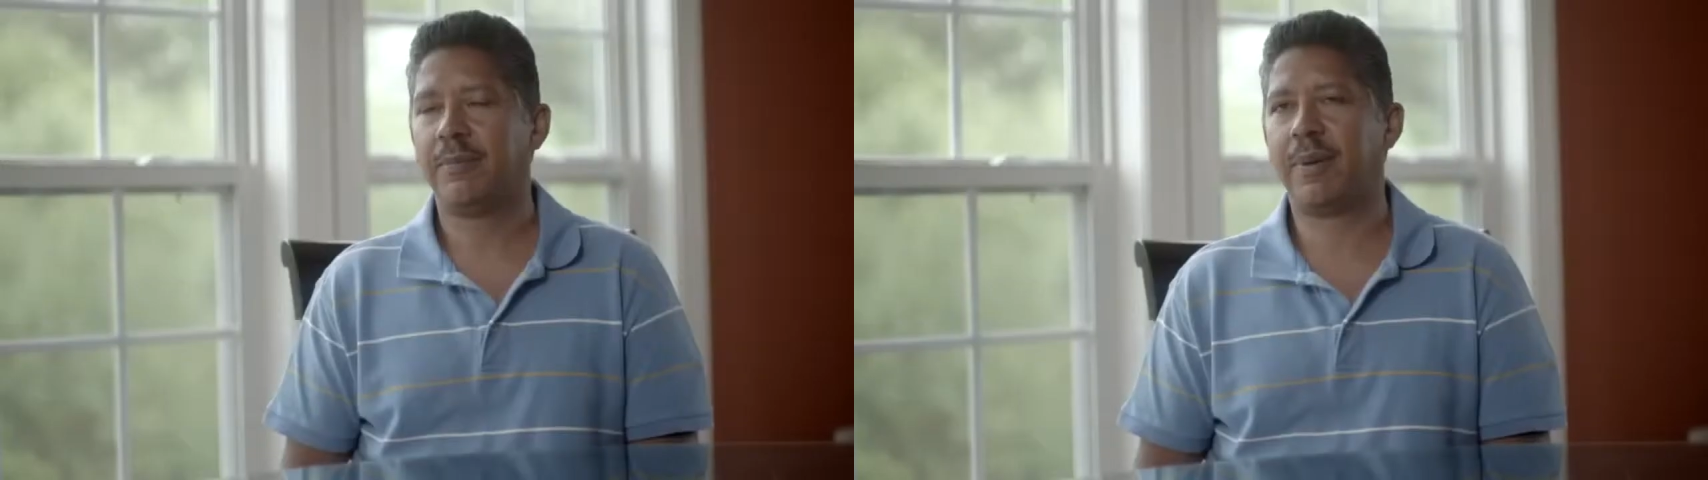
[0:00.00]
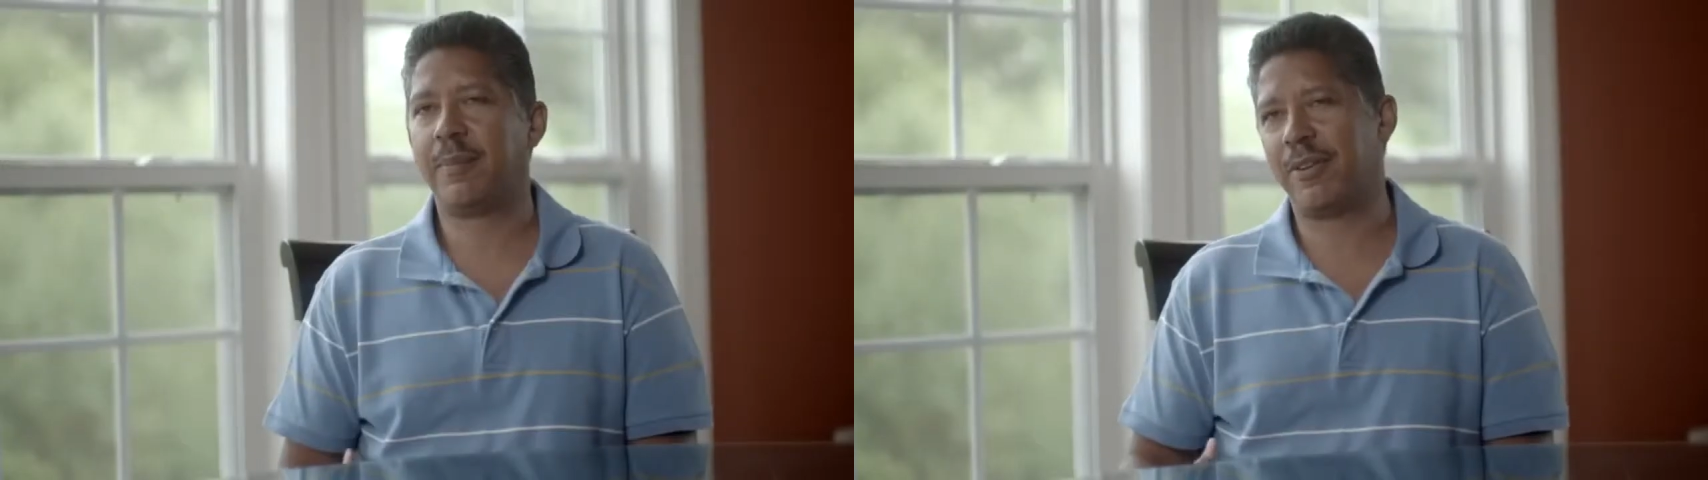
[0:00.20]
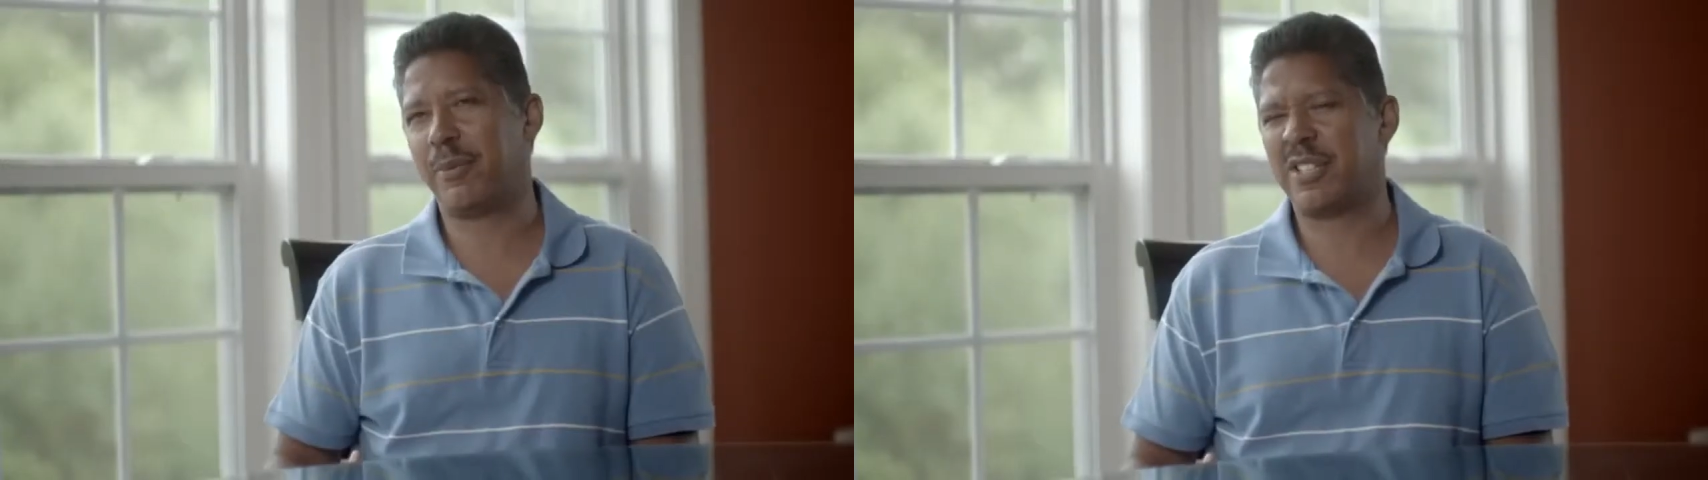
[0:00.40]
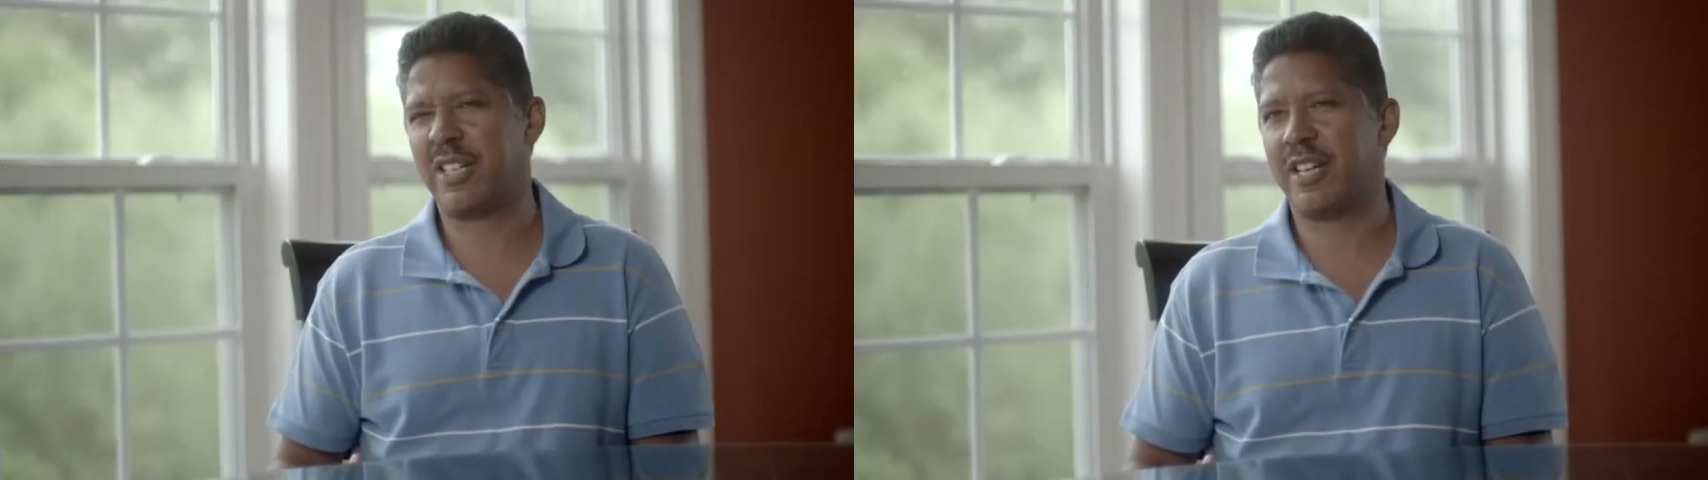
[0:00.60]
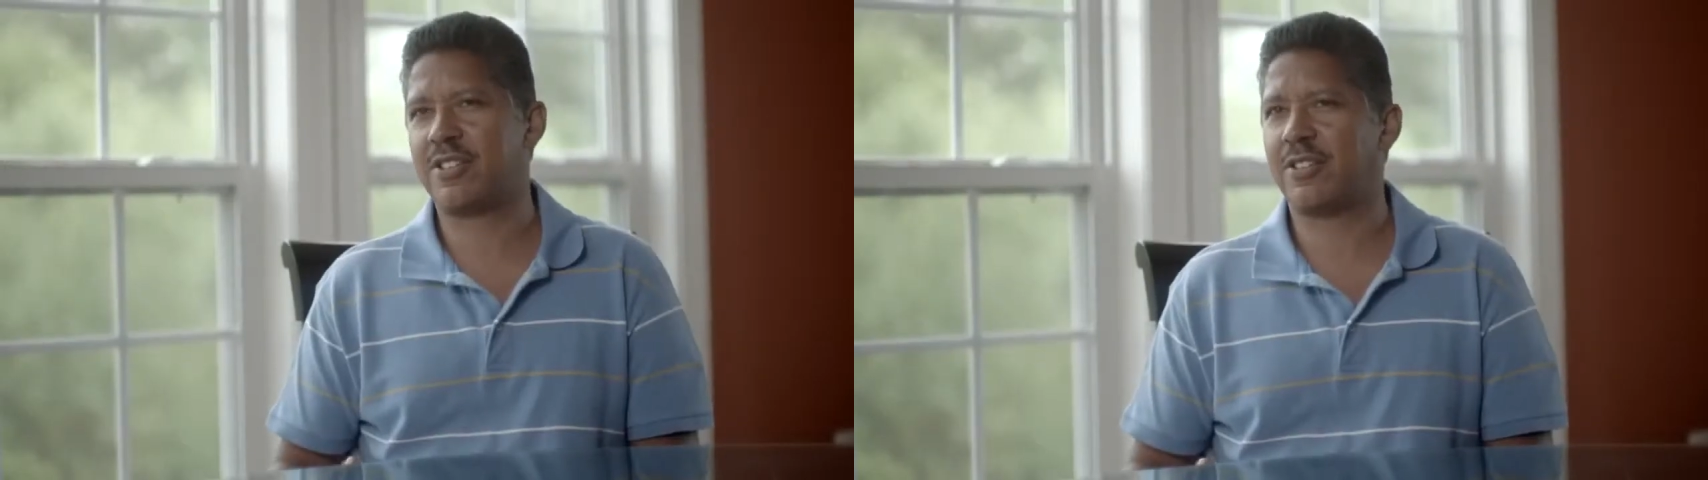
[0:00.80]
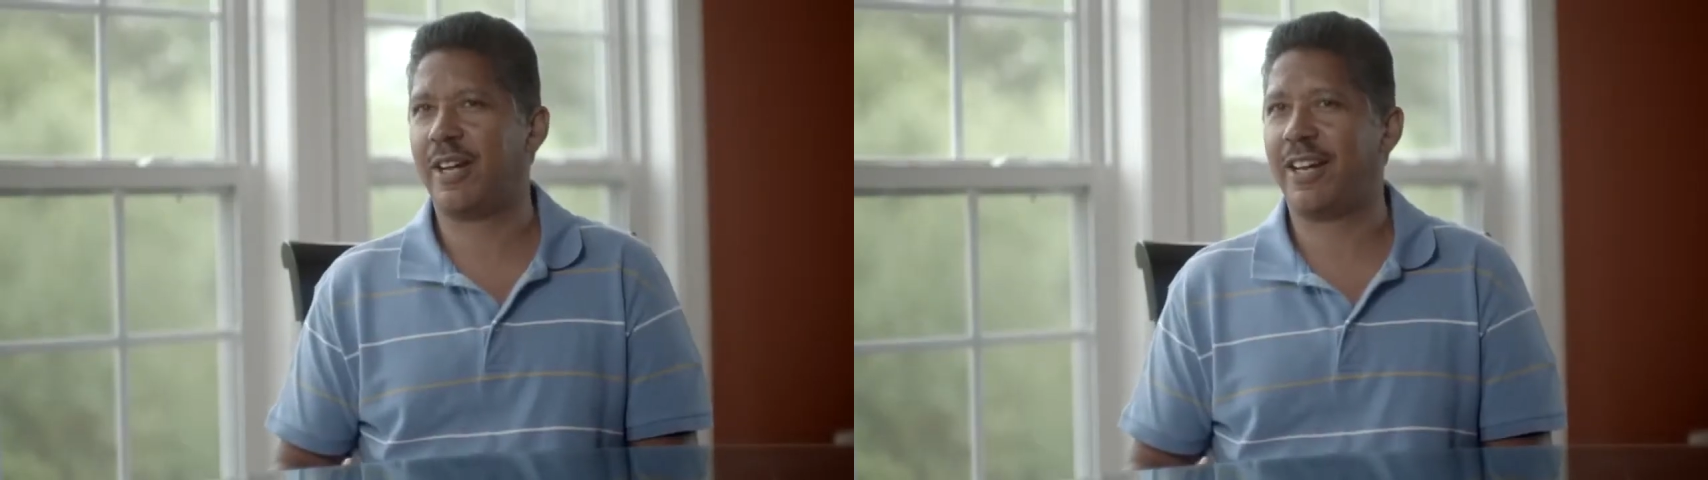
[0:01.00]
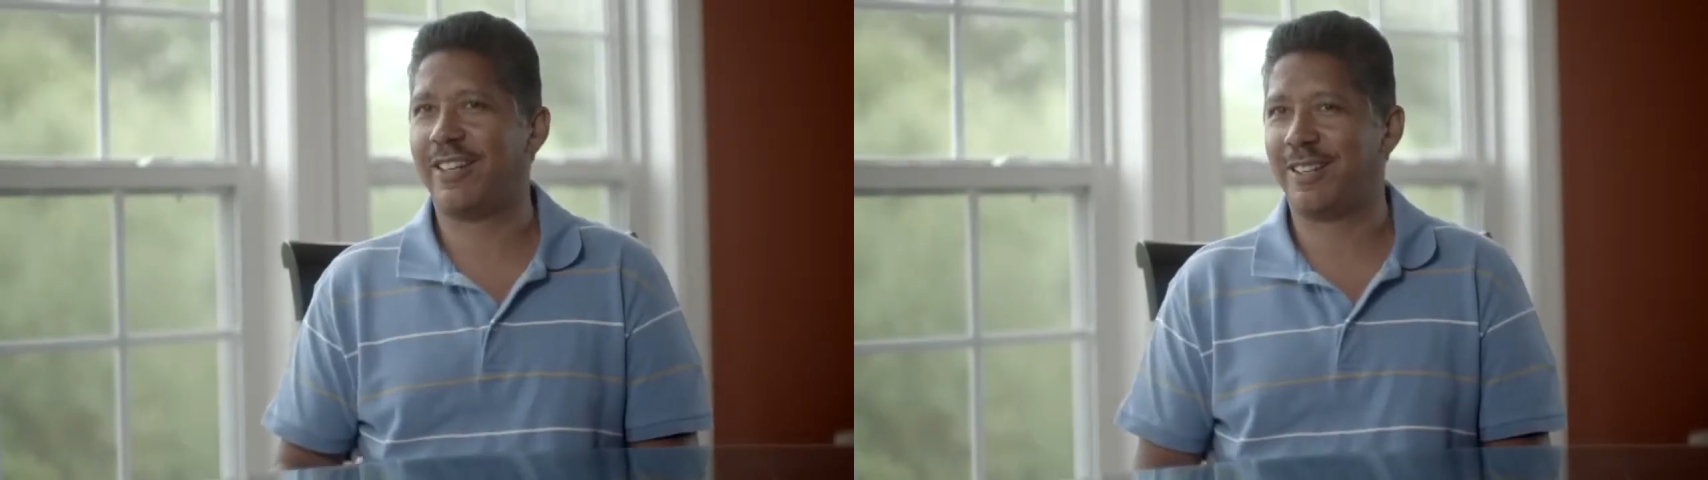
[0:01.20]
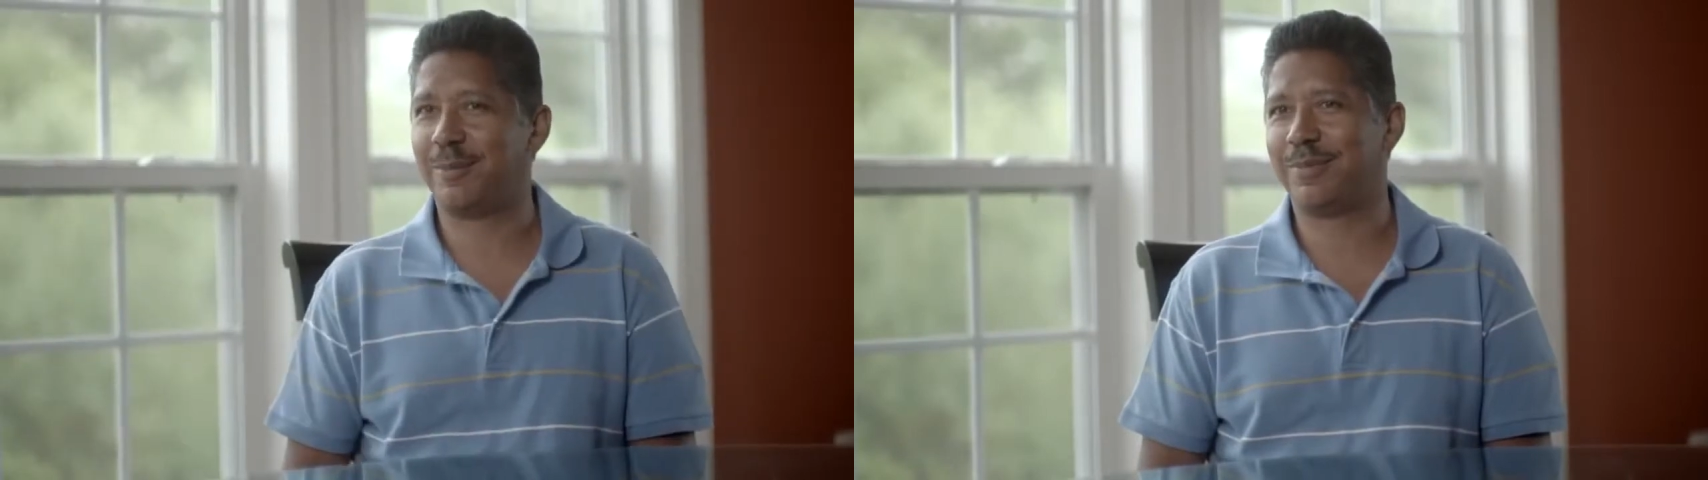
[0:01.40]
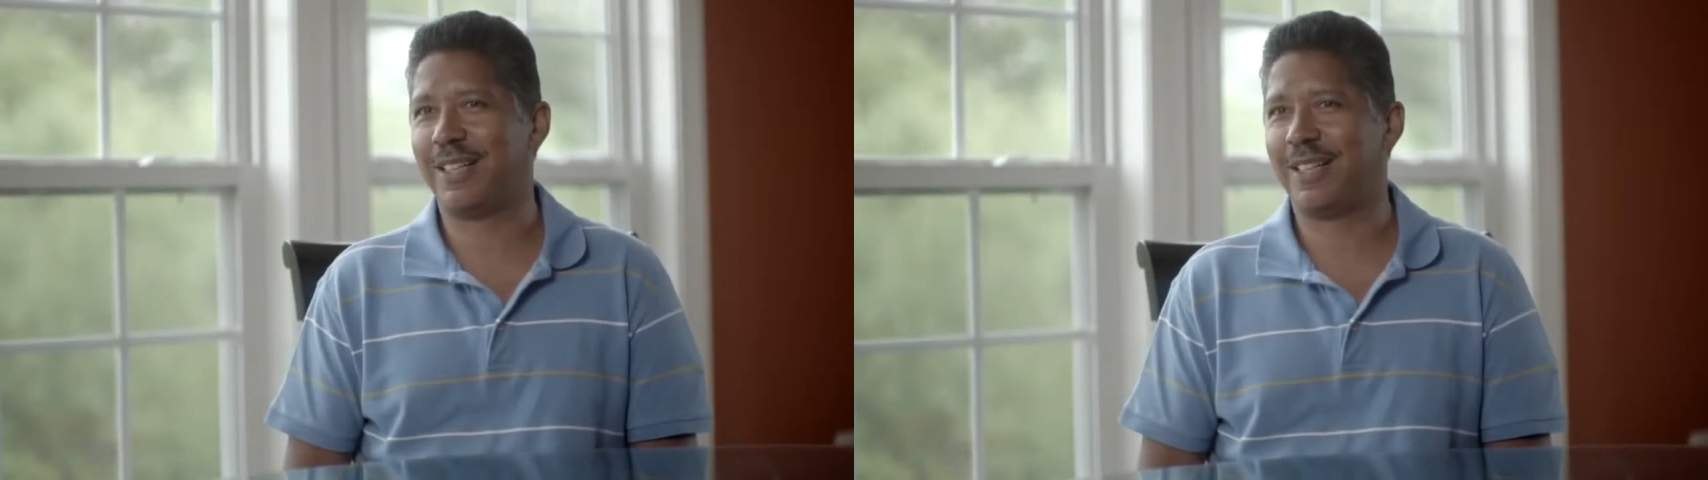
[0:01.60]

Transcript: My mother was dead, so I ended up